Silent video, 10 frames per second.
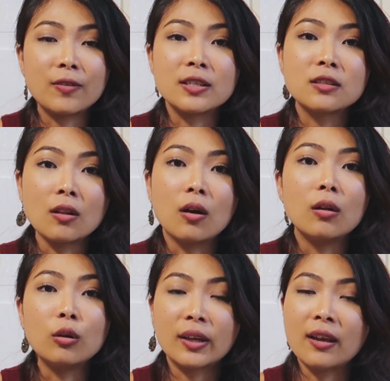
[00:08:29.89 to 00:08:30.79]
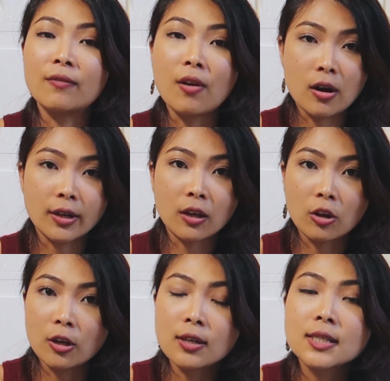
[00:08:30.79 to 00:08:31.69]
it's not looking very
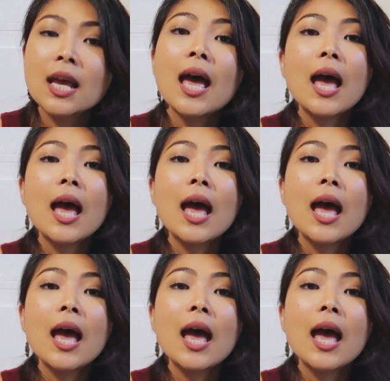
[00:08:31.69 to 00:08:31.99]
good.